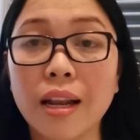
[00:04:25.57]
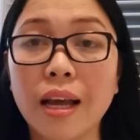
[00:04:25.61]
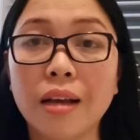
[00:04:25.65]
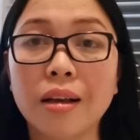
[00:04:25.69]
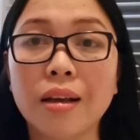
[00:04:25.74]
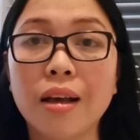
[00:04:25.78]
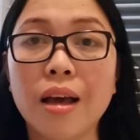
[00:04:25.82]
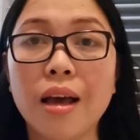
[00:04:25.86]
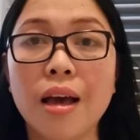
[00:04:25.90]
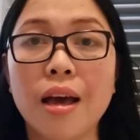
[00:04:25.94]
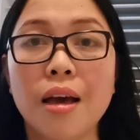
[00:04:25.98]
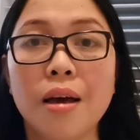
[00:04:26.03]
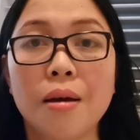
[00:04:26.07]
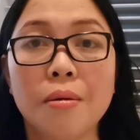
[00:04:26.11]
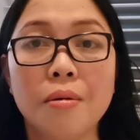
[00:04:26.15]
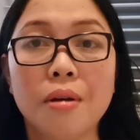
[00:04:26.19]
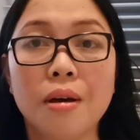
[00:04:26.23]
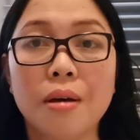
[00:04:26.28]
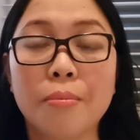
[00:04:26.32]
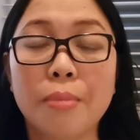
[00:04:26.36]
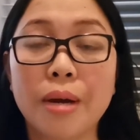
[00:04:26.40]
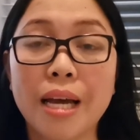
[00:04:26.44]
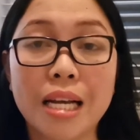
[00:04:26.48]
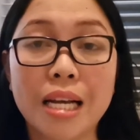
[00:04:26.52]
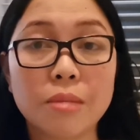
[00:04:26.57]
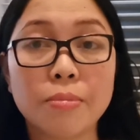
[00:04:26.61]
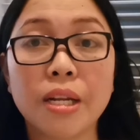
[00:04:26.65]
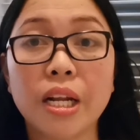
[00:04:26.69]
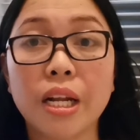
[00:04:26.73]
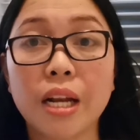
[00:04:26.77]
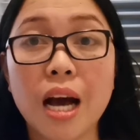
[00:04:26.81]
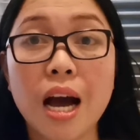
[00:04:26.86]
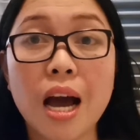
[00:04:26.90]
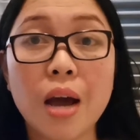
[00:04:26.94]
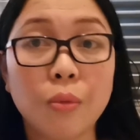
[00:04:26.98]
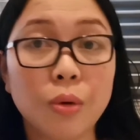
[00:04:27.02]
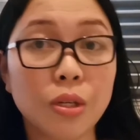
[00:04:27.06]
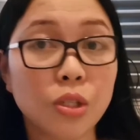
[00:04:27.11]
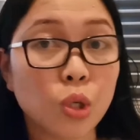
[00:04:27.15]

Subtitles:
Like, my husband and I,